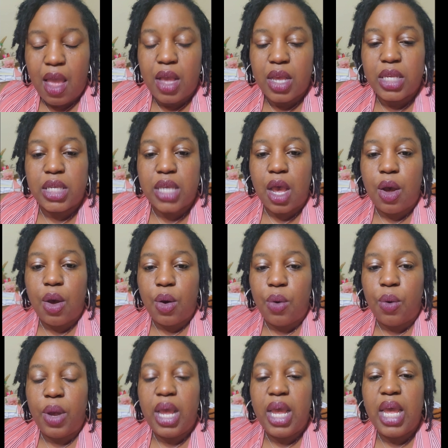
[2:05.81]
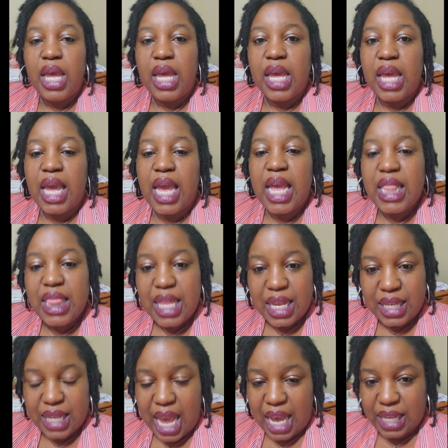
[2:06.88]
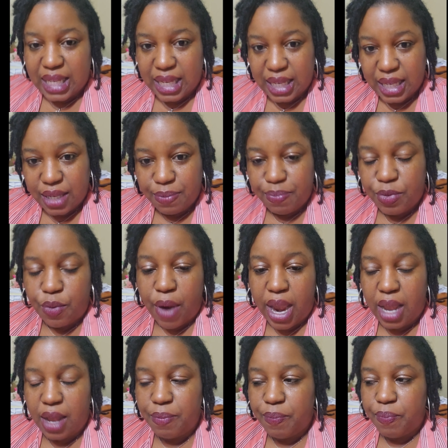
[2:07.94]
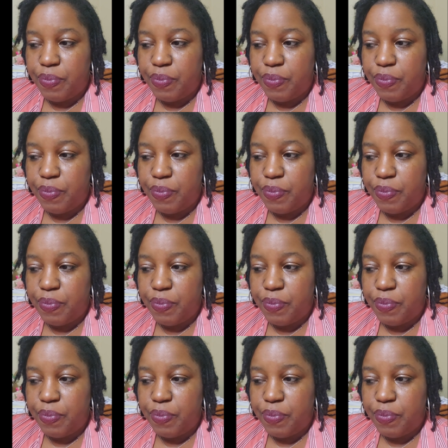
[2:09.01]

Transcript: So in these cases, right,